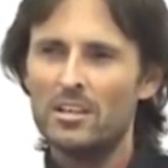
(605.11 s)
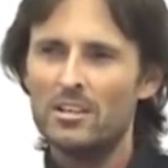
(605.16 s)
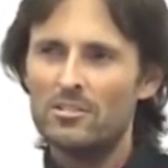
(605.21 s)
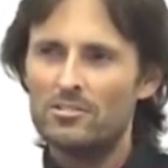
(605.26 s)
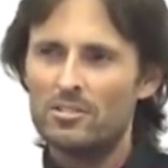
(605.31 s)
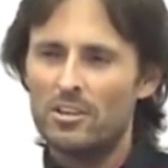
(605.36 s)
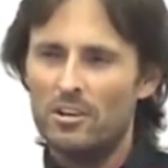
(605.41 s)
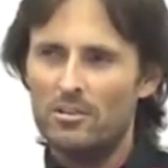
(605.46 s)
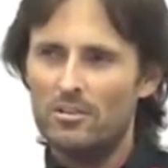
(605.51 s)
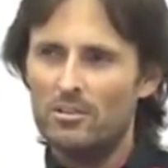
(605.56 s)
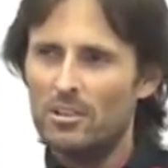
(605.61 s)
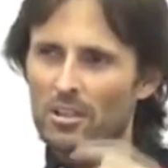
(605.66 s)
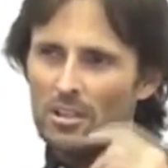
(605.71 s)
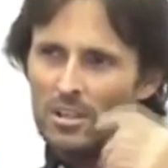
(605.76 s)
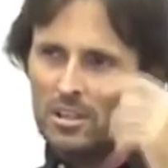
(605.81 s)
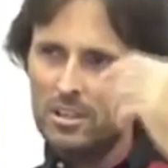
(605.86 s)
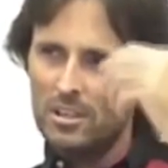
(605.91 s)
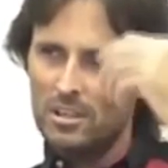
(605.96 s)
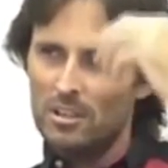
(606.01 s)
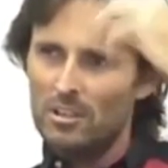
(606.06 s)
So
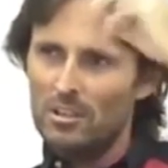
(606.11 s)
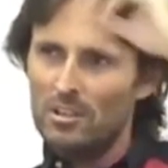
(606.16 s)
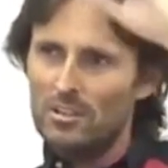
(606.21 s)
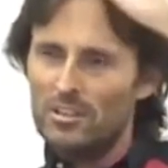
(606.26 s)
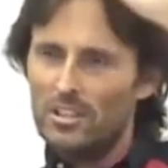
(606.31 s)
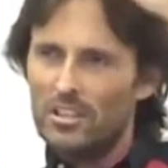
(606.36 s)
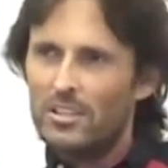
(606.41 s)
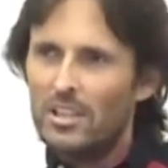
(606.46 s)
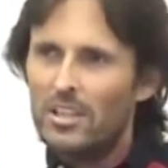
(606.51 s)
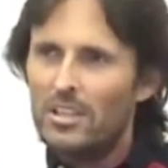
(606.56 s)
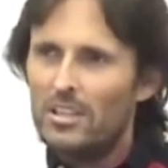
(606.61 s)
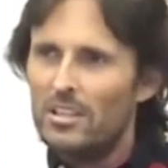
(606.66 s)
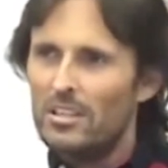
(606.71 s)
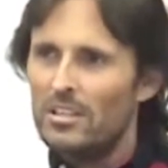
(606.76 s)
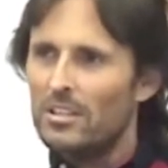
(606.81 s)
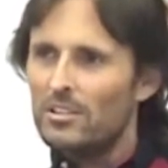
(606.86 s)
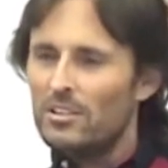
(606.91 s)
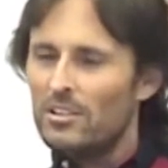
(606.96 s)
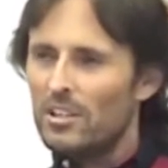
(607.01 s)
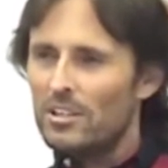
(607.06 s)
the key
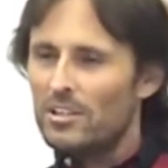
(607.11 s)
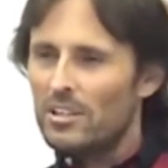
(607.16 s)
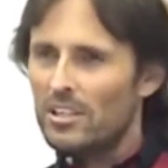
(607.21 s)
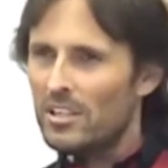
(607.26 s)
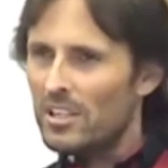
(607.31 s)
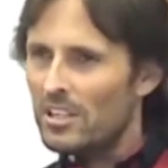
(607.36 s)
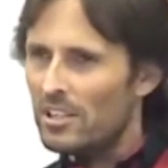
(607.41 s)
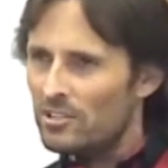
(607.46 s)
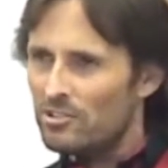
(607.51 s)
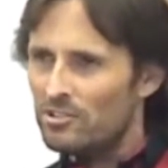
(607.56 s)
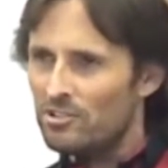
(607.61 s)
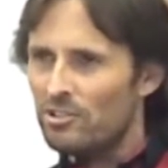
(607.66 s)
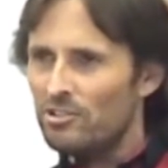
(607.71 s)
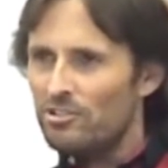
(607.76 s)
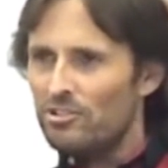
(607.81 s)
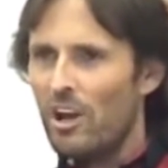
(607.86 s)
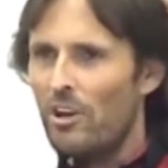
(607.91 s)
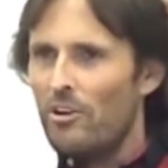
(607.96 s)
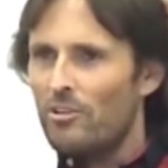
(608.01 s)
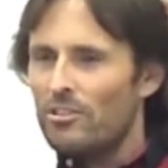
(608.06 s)
is you
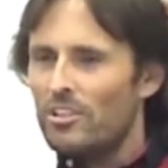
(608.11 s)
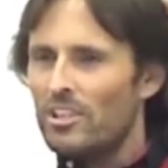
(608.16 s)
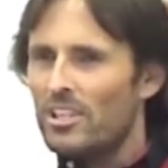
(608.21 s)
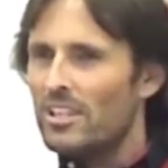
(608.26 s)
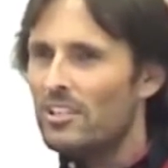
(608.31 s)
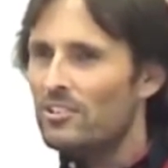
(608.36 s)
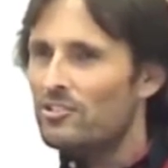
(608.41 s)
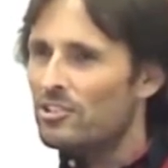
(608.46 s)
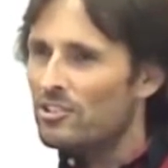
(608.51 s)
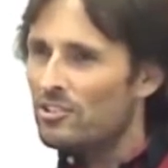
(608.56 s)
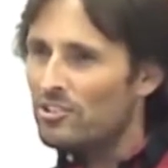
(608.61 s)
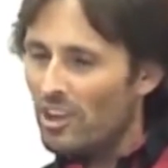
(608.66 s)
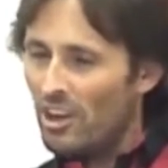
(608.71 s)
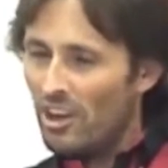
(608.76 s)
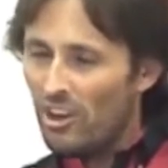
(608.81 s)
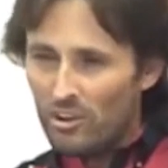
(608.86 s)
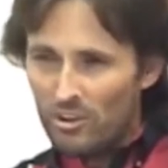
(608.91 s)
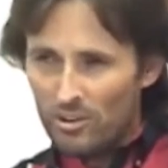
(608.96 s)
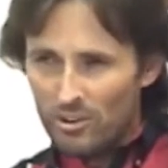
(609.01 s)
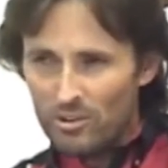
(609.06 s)
don't need to
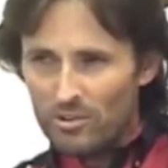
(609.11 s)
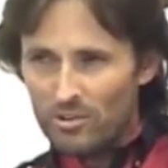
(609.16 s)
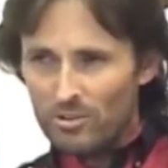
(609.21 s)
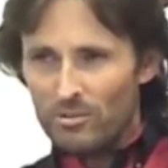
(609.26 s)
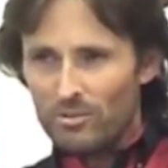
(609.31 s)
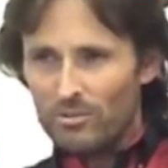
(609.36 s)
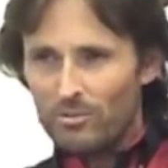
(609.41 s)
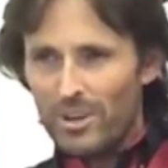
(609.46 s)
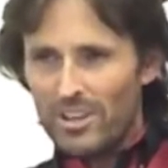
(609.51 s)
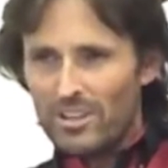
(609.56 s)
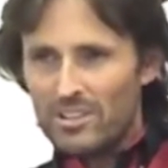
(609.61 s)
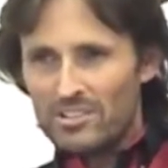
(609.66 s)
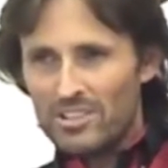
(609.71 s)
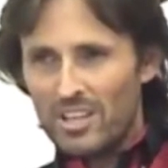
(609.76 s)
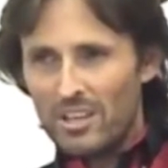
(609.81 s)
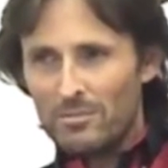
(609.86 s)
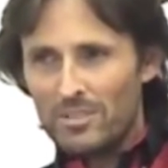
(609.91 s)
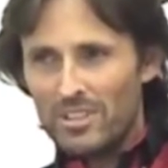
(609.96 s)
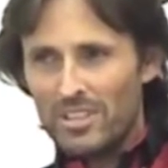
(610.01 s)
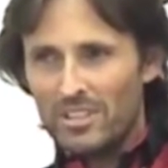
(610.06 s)
know whether
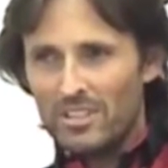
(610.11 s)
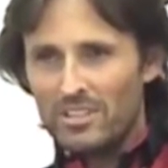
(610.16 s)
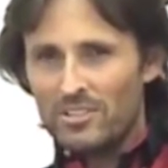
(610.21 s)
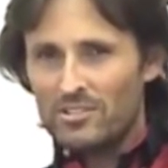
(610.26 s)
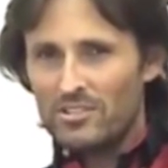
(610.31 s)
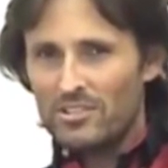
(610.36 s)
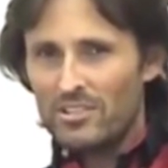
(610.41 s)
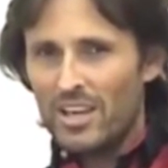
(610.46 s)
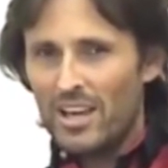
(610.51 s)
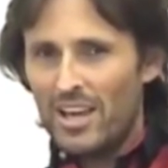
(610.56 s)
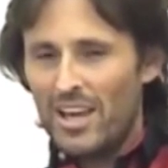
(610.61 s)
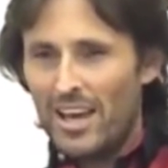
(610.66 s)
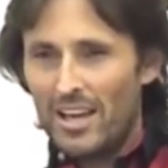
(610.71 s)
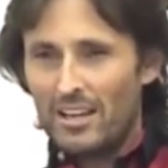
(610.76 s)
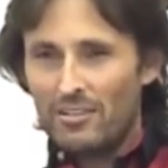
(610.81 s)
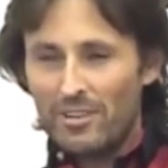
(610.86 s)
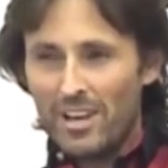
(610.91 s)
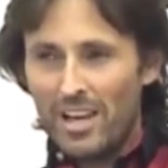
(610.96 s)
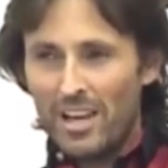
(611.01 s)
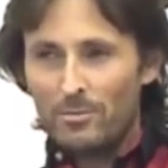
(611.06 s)
something is out
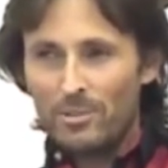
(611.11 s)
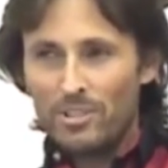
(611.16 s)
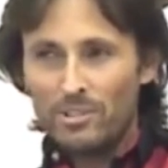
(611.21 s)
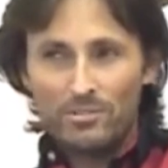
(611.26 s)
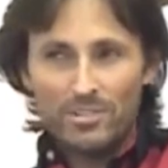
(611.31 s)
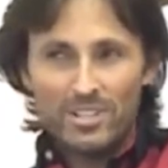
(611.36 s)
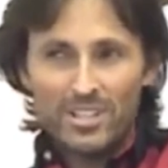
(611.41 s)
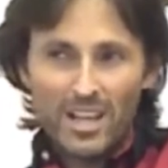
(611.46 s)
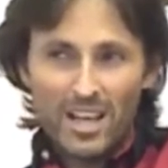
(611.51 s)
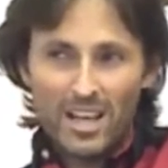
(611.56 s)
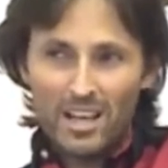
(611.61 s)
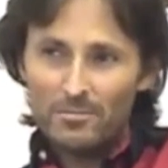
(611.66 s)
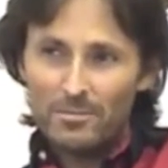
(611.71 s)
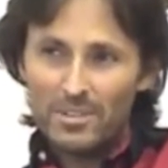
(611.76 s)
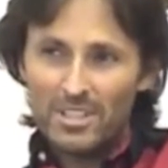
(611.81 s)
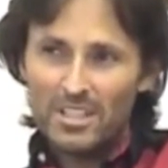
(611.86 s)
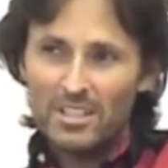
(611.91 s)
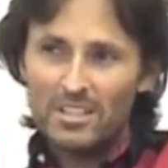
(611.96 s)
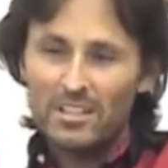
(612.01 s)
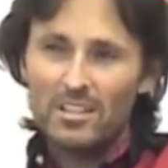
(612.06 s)
of harmony or in
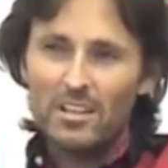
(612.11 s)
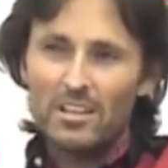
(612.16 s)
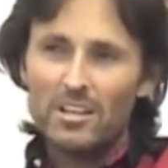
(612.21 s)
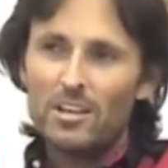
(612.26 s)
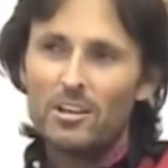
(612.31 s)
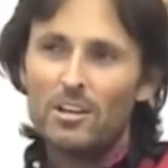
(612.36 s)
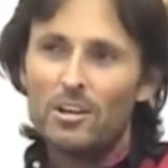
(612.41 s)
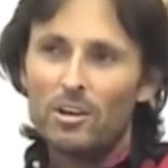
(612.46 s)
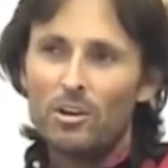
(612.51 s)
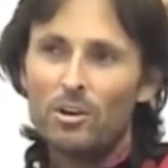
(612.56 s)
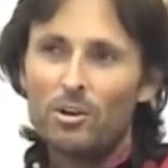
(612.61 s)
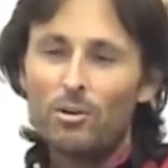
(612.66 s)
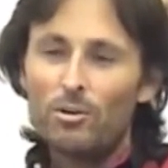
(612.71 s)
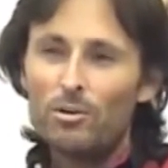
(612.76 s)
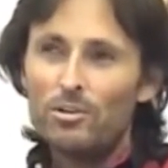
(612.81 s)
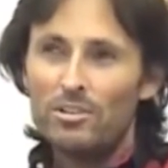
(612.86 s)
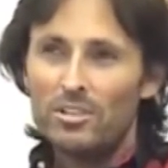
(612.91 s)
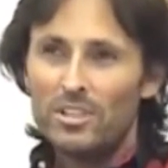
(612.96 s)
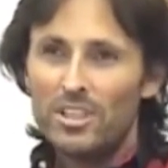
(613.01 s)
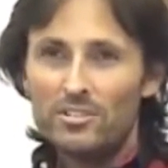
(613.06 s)
harmony. All
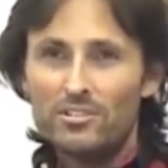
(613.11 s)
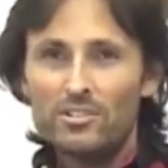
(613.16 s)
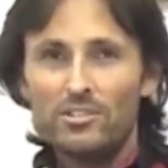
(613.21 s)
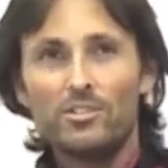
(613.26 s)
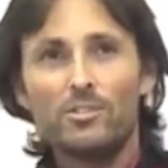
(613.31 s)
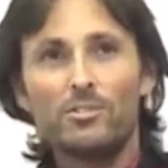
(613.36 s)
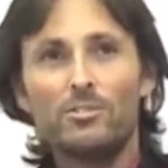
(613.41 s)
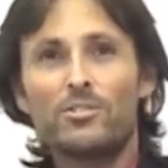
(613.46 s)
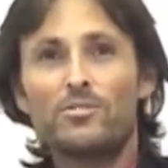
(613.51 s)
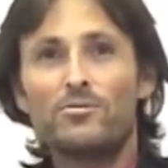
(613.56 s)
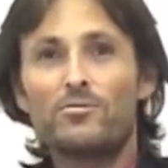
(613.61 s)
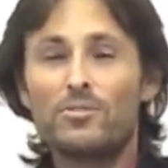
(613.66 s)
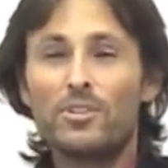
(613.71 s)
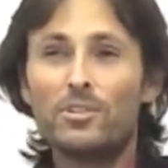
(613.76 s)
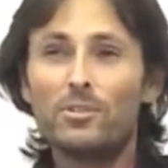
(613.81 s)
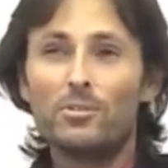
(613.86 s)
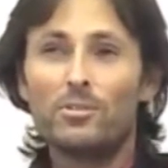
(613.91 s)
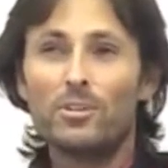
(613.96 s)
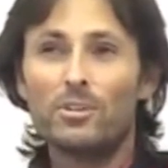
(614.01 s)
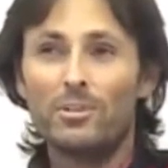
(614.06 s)
you need to do is
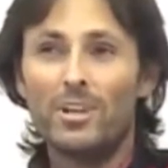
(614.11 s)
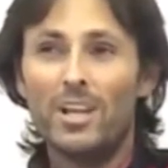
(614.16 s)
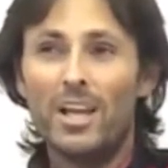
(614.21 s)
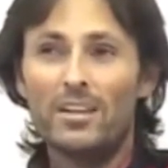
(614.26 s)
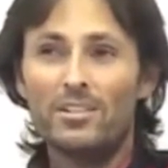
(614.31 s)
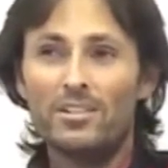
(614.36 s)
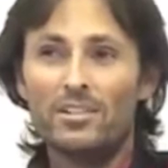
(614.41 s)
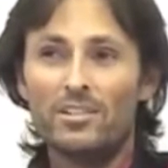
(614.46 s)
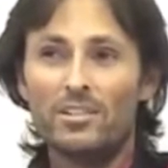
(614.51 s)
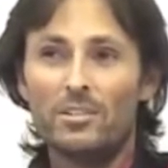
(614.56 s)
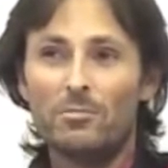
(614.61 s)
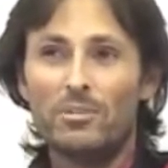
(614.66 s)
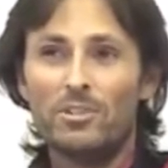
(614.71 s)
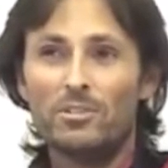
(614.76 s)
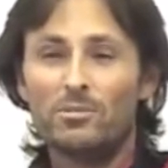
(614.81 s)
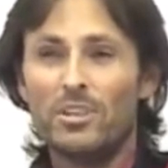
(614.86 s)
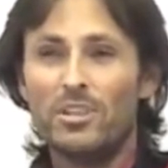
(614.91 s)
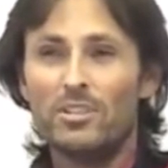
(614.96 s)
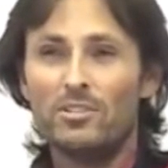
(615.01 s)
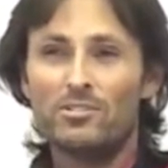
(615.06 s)
feel the relationship
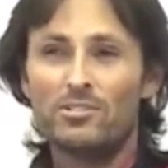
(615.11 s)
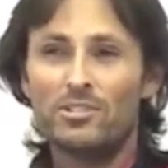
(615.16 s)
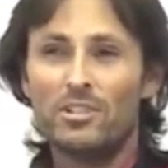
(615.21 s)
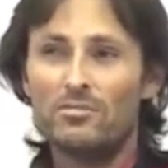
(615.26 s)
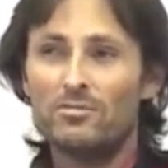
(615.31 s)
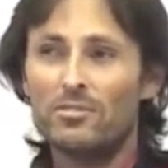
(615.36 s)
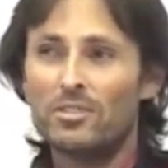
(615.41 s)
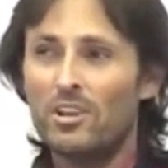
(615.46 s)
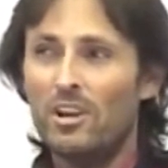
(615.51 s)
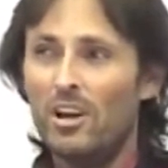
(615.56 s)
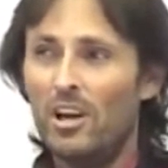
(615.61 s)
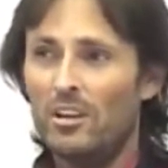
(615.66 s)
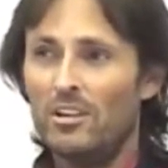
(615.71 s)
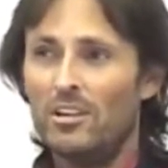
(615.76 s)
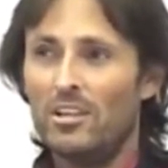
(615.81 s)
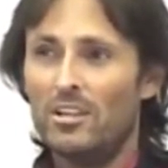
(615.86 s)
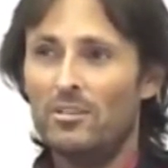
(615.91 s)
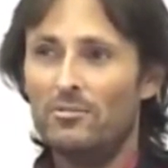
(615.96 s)
between yourself and God.